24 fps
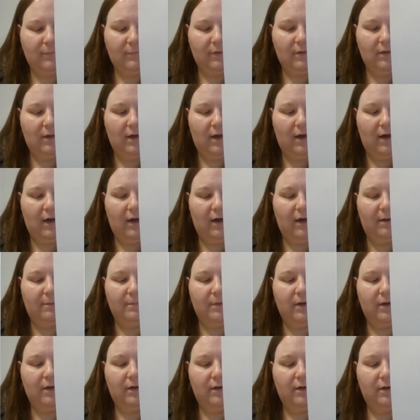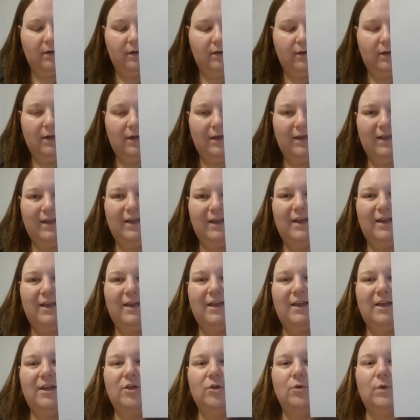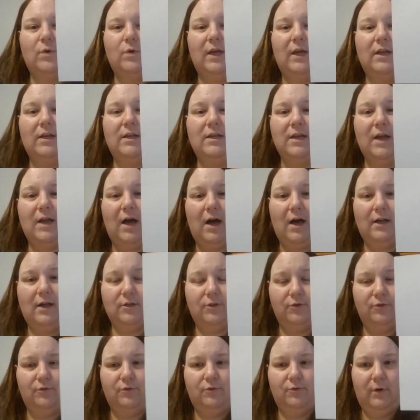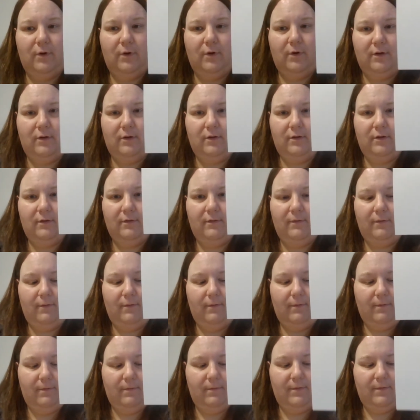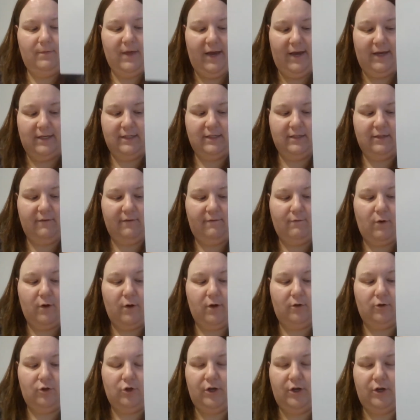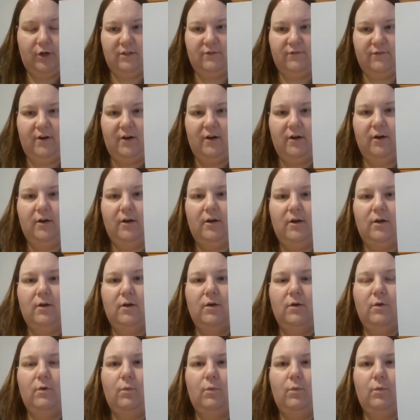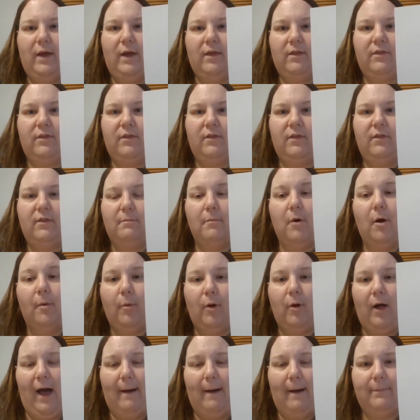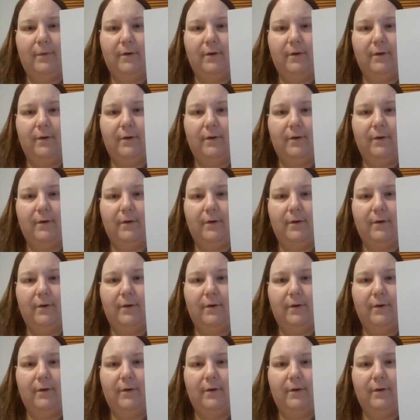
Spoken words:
You cannot do this, the foil transfer, with the mobile app.